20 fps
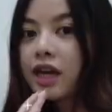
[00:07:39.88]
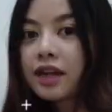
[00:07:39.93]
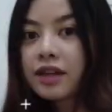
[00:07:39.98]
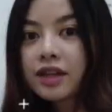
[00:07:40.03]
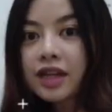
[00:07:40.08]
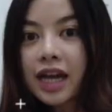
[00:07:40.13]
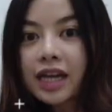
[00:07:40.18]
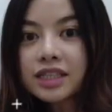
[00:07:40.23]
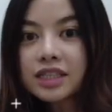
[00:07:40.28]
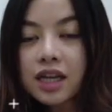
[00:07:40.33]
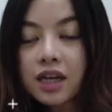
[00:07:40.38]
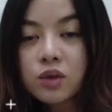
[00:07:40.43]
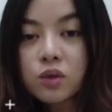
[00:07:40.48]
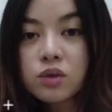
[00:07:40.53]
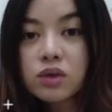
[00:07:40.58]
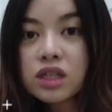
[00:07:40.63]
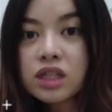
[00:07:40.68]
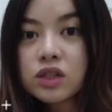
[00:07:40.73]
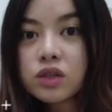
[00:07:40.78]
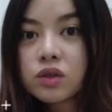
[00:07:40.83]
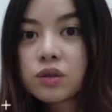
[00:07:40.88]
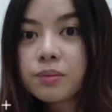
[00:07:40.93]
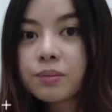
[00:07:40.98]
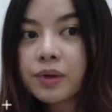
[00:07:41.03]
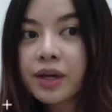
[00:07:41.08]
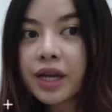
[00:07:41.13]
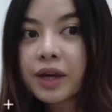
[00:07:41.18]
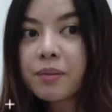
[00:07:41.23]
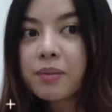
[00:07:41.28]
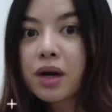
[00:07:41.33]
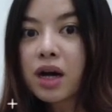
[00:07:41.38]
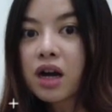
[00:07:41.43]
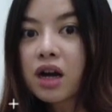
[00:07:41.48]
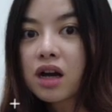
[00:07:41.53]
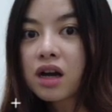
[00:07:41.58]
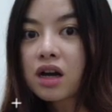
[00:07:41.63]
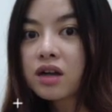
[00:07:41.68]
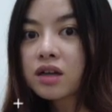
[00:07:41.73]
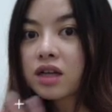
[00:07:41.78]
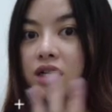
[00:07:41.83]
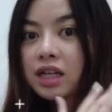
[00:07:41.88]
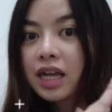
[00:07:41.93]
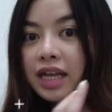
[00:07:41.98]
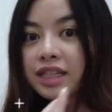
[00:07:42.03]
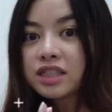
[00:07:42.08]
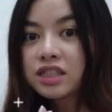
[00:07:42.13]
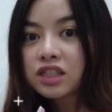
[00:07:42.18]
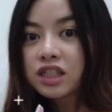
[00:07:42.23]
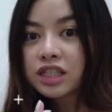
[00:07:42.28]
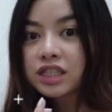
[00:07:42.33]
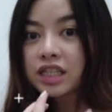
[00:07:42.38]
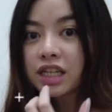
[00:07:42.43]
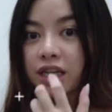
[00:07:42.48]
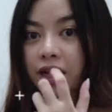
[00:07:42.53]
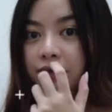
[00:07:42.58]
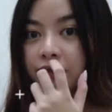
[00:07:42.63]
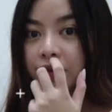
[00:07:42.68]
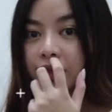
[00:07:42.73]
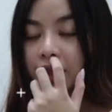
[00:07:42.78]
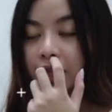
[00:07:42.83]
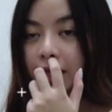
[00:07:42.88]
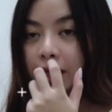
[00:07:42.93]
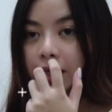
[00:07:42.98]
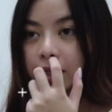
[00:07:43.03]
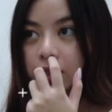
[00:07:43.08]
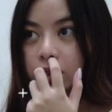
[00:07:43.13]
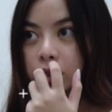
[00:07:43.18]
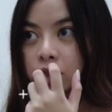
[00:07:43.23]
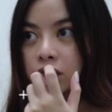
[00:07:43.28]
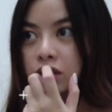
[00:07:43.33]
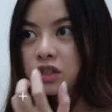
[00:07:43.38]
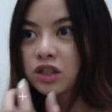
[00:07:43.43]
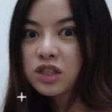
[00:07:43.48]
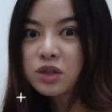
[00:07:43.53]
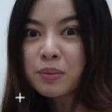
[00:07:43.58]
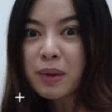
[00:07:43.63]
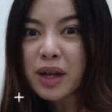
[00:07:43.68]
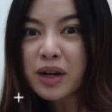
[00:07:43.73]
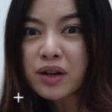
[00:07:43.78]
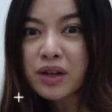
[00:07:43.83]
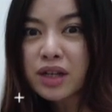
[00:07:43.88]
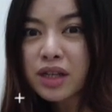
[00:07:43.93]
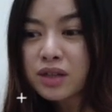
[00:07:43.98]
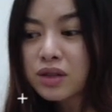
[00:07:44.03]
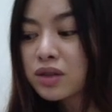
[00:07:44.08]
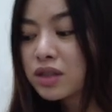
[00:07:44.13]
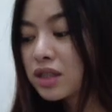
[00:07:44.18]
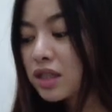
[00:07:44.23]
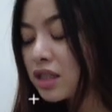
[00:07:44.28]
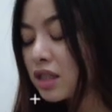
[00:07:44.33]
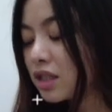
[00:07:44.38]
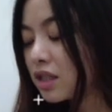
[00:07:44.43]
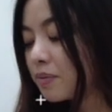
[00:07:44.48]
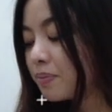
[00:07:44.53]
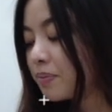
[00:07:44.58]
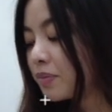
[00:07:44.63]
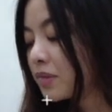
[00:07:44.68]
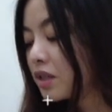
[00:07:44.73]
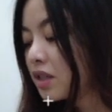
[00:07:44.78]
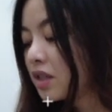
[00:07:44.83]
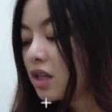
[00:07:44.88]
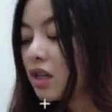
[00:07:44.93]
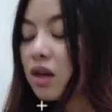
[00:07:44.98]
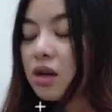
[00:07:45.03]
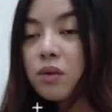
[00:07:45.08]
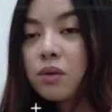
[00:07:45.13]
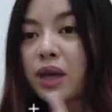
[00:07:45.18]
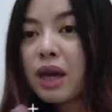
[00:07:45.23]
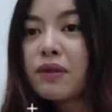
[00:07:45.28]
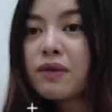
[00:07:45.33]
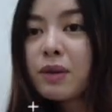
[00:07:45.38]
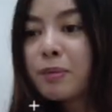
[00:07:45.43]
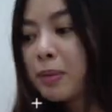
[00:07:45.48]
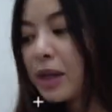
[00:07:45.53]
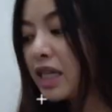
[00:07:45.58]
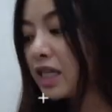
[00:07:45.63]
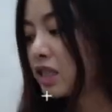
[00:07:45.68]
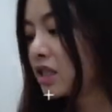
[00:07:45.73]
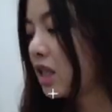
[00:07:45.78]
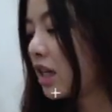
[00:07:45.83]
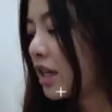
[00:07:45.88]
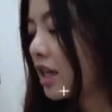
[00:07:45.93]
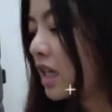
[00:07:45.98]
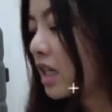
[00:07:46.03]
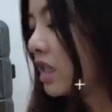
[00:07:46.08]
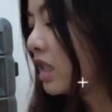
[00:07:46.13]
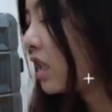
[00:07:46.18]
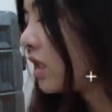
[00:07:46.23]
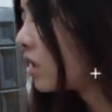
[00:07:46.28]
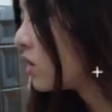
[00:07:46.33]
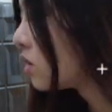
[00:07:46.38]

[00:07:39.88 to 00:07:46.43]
And guys, I don't need to bring mga cleansers and everything just cause meron na dun sa... We have a place there kasi.